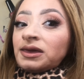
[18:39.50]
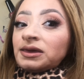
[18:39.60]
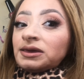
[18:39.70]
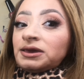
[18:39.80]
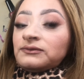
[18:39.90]

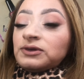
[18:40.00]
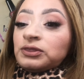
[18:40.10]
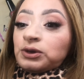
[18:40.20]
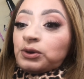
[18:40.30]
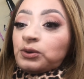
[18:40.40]
even
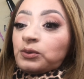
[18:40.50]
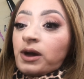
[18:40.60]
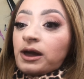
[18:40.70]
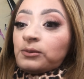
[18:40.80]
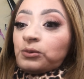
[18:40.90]
though
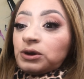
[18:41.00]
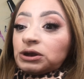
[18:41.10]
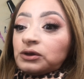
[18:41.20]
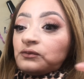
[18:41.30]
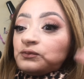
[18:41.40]
I'm
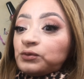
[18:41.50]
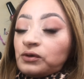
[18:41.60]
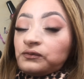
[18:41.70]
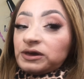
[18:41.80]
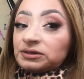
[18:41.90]
wearing a full
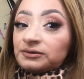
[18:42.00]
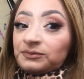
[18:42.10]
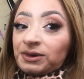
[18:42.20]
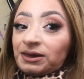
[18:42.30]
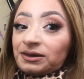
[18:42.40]
face of
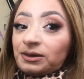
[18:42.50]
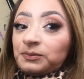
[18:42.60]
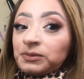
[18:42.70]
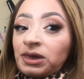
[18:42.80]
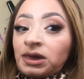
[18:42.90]
makeup,
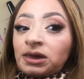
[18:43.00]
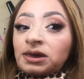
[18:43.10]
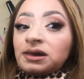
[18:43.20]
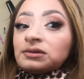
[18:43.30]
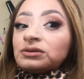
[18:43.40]

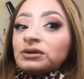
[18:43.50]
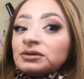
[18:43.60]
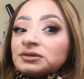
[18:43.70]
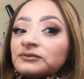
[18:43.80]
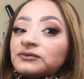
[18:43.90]
it
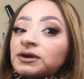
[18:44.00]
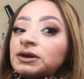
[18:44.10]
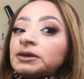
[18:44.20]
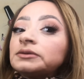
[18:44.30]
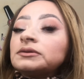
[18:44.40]
looks
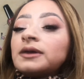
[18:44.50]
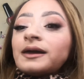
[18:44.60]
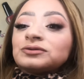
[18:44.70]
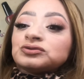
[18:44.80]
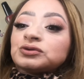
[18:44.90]
very
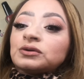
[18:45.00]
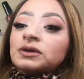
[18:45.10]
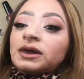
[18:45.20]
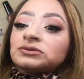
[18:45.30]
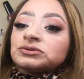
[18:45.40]
natural
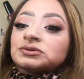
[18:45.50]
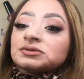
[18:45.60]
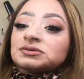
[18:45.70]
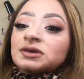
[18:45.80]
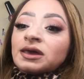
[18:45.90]
and
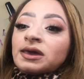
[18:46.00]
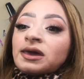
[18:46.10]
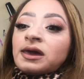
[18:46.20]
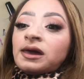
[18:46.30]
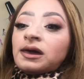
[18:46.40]
just
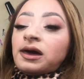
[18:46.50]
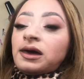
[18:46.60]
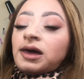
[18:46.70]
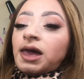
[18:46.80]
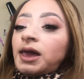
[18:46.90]

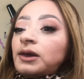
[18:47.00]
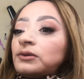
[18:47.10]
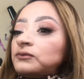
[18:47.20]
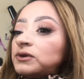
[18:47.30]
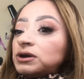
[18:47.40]

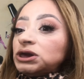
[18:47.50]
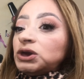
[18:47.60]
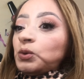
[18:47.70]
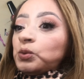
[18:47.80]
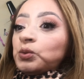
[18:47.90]
very
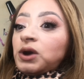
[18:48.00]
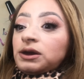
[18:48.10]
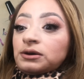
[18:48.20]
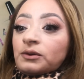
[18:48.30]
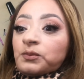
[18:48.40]

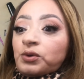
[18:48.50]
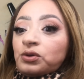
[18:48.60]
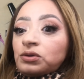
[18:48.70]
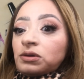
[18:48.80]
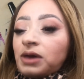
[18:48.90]

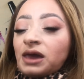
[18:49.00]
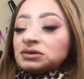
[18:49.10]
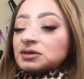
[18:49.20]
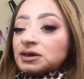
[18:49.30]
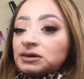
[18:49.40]
wearable. I
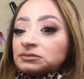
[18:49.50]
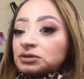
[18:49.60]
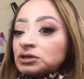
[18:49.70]
didn't